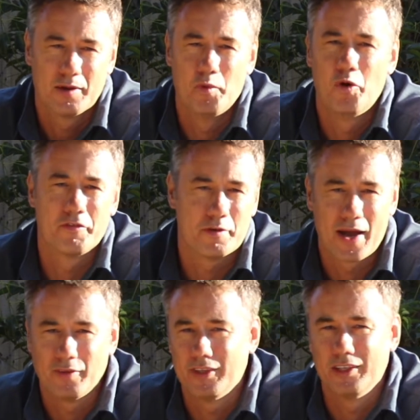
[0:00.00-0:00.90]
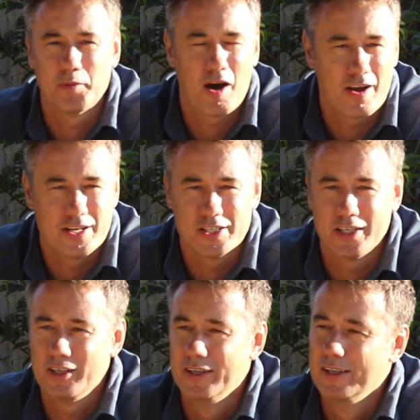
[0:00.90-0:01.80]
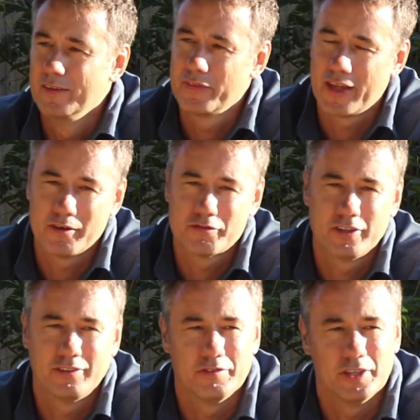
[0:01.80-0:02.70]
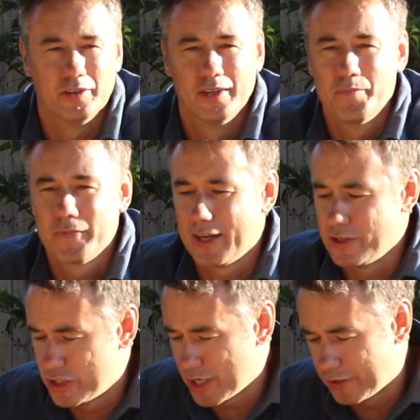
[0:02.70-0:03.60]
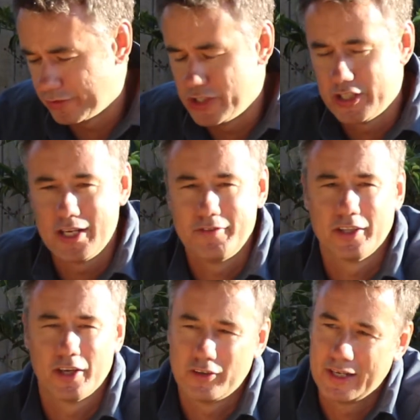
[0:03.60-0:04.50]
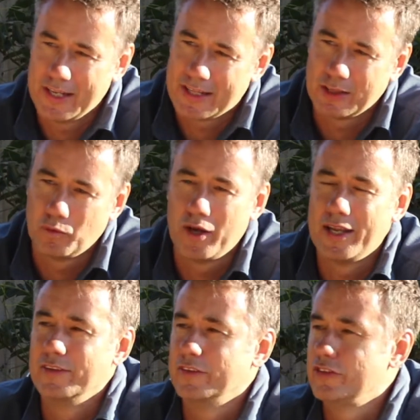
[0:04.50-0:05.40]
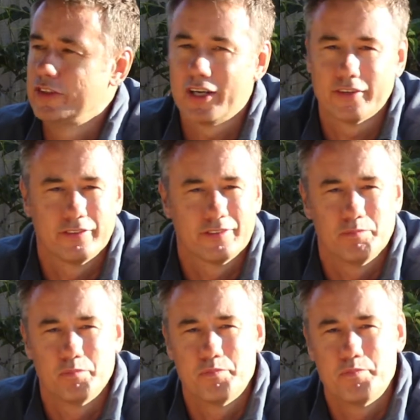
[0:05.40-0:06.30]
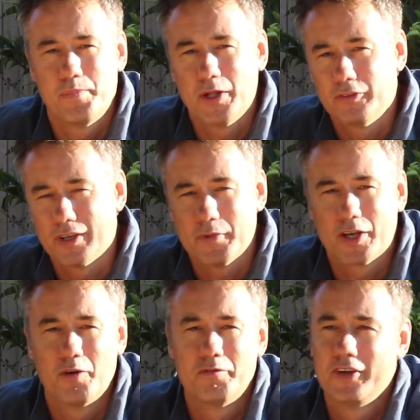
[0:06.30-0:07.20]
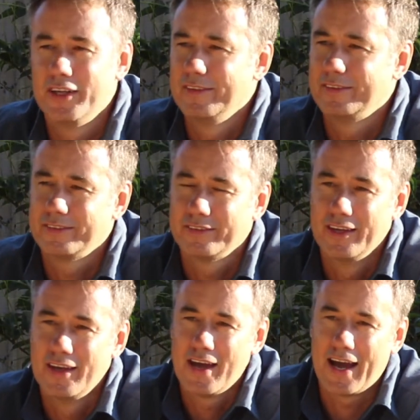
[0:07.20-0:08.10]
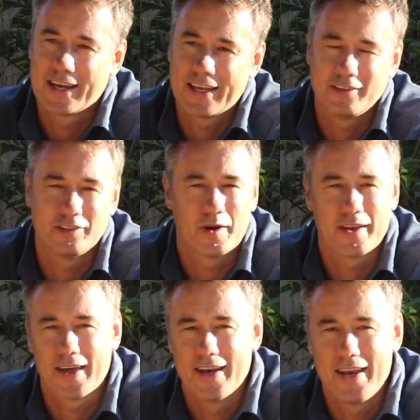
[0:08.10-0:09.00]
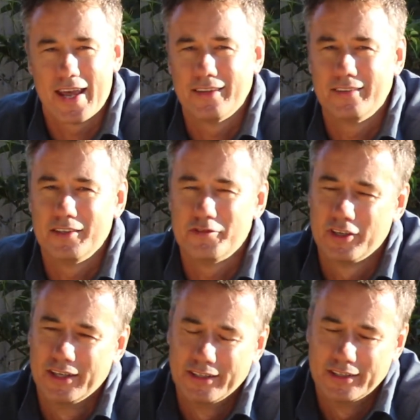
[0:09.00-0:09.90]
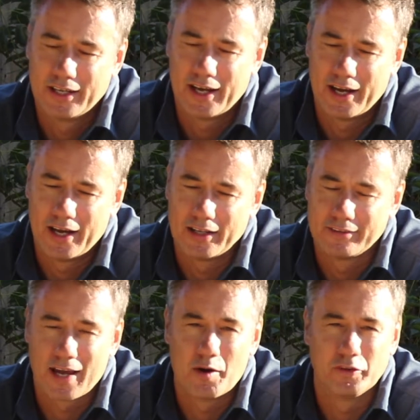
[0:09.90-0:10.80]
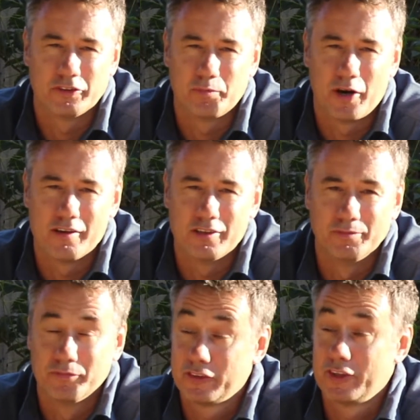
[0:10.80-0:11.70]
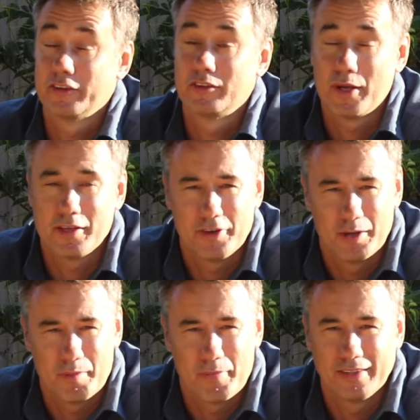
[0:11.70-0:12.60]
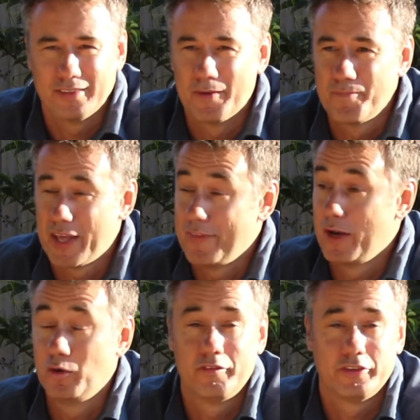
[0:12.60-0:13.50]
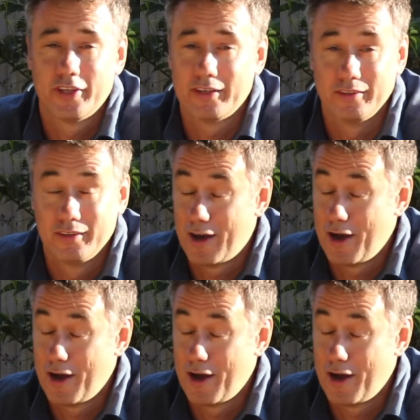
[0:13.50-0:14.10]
more of the mountain is behind you than in front of you. And just achieving those little wins just builds up your confidence and gets you out of that negative uh, downward spiral. It starts to make you feel a bit better. And then all of a sudden,